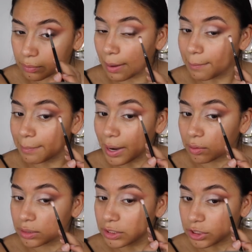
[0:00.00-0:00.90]
I'm
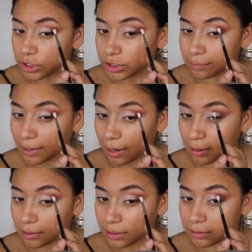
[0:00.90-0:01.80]
barely touching my
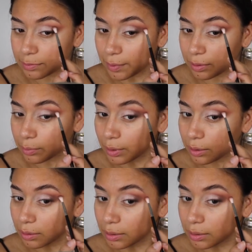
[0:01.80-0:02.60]
eyelids, by the way.